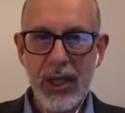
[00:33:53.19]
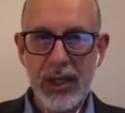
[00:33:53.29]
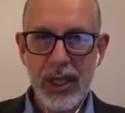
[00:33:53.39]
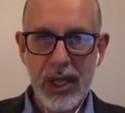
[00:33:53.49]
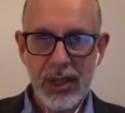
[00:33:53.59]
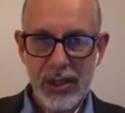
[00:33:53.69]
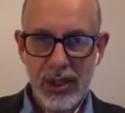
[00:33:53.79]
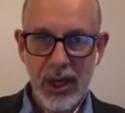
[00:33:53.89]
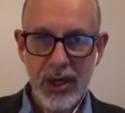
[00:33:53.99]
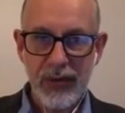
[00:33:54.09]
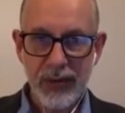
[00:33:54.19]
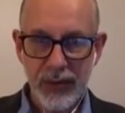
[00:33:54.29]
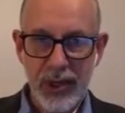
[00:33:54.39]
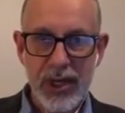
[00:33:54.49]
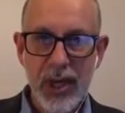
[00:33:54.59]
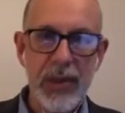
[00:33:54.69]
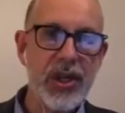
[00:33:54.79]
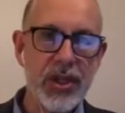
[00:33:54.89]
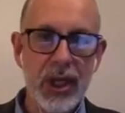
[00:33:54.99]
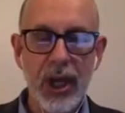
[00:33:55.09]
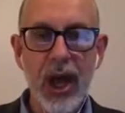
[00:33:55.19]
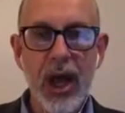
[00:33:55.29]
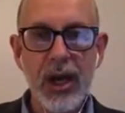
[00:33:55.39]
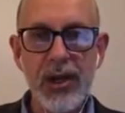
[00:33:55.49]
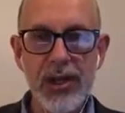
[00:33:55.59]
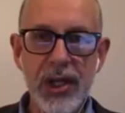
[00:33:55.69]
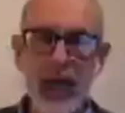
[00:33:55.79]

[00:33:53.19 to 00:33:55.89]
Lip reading: their kind of three-dimensional island,